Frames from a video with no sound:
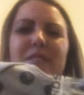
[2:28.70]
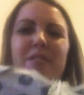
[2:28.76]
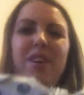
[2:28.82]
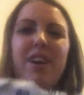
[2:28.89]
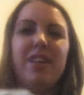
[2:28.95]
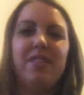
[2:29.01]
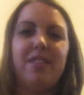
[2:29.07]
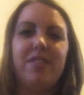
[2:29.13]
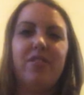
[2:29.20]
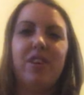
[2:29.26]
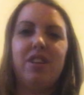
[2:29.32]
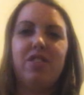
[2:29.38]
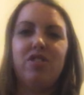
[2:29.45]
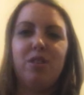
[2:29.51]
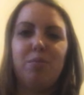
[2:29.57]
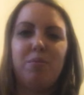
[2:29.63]
I find that
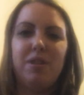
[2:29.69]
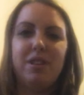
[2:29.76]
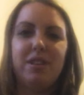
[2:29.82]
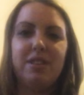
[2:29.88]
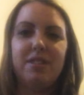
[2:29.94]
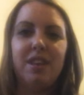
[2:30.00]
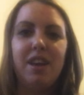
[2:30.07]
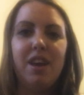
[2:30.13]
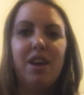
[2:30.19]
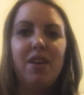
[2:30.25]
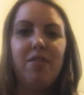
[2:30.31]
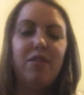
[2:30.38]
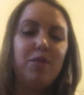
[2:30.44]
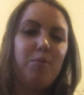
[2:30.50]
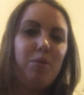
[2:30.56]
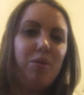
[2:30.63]
their jumpers
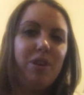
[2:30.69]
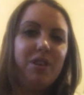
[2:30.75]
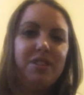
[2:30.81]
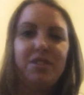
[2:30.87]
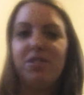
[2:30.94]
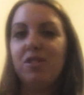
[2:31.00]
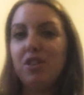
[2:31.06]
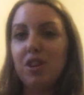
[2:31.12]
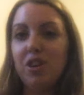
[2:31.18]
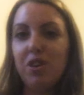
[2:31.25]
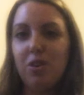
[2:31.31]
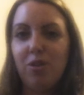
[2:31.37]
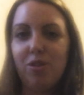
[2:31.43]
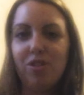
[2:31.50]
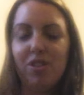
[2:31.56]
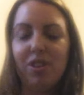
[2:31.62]
for the boys is not a huge